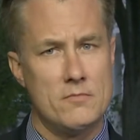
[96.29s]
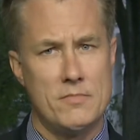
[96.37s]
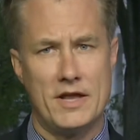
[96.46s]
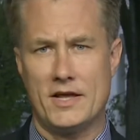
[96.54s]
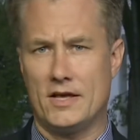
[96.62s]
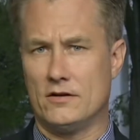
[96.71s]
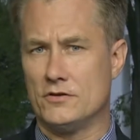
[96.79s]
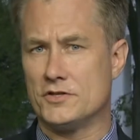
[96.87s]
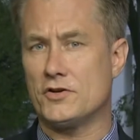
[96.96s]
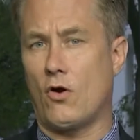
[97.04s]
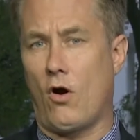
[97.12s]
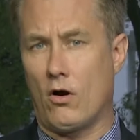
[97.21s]
Many
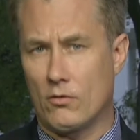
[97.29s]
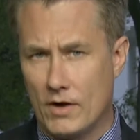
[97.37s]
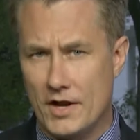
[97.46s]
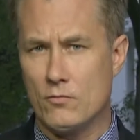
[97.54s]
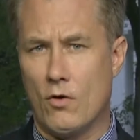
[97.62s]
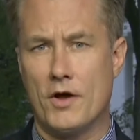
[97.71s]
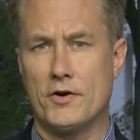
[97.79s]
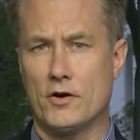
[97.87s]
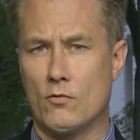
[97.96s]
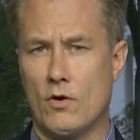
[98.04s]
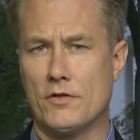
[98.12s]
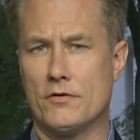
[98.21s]
analysts are already
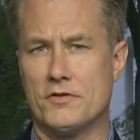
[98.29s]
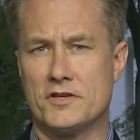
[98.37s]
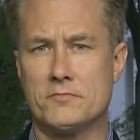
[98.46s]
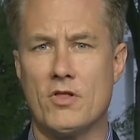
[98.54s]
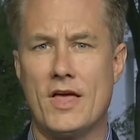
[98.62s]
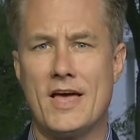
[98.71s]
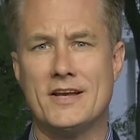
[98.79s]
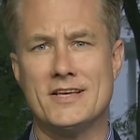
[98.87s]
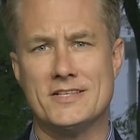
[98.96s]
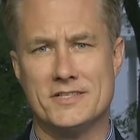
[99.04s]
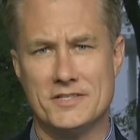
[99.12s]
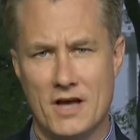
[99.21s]
wondering whether this plan
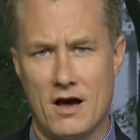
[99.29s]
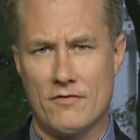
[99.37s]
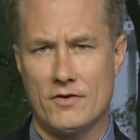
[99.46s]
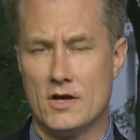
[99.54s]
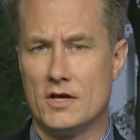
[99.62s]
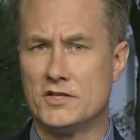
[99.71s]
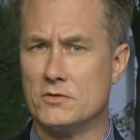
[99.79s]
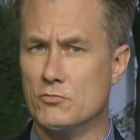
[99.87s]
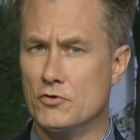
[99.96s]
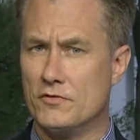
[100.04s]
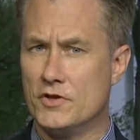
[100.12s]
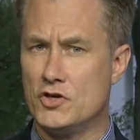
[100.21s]
is enough to
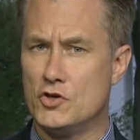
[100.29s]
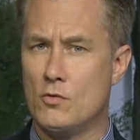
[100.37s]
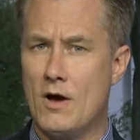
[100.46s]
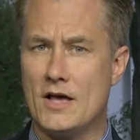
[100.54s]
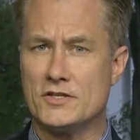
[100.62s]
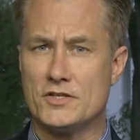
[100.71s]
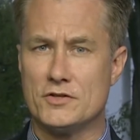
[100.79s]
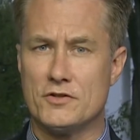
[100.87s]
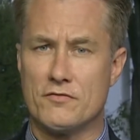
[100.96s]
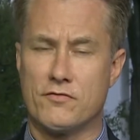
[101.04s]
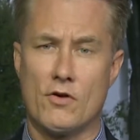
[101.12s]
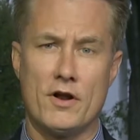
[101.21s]
move the U.S. to
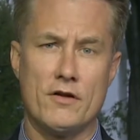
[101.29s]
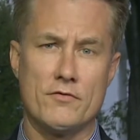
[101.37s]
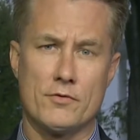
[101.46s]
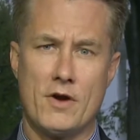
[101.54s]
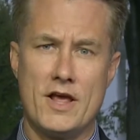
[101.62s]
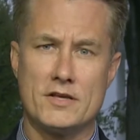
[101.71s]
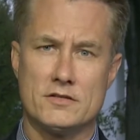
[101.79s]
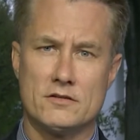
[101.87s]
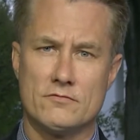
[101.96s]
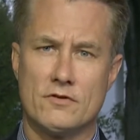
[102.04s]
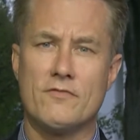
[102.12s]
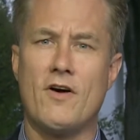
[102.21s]
the front of the race
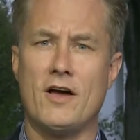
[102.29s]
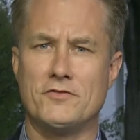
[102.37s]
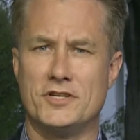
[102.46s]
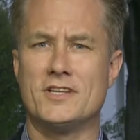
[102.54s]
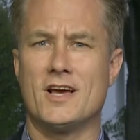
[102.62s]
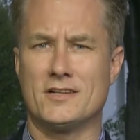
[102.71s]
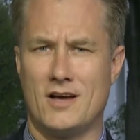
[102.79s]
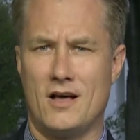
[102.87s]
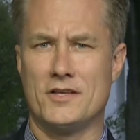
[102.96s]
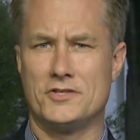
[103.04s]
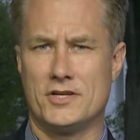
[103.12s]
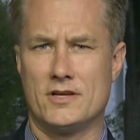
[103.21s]
for 5G
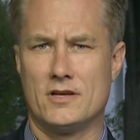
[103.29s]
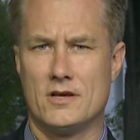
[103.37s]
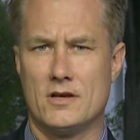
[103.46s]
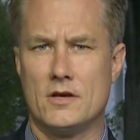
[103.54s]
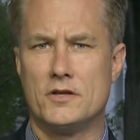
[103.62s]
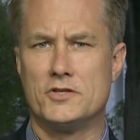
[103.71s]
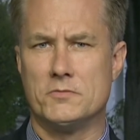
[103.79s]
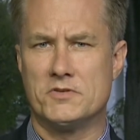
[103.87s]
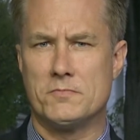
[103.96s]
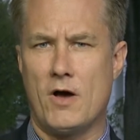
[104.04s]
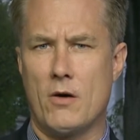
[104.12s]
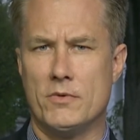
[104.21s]
technology. Jim
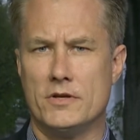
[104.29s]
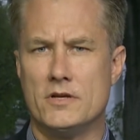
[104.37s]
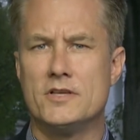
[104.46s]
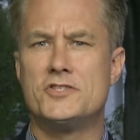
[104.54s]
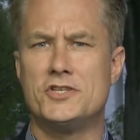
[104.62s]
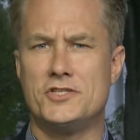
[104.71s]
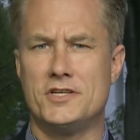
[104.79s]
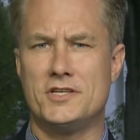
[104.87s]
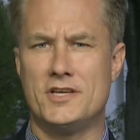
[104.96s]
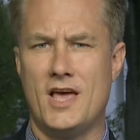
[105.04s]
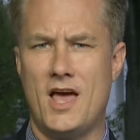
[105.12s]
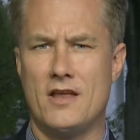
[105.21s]
Spellman,
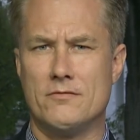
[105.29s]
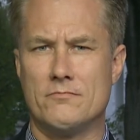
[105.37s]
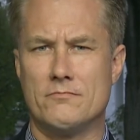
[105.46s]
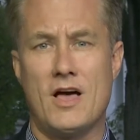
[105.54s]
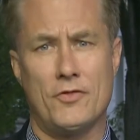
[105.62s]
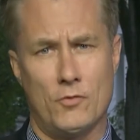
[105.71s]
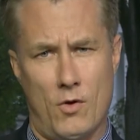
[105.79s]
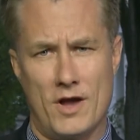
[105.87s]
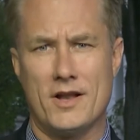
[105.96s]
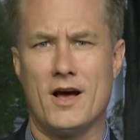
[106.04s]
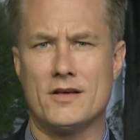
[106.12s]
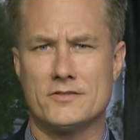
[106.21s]
CGTN, at the
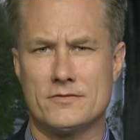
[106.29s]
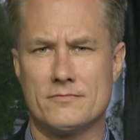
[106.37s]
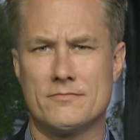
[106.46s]
White House.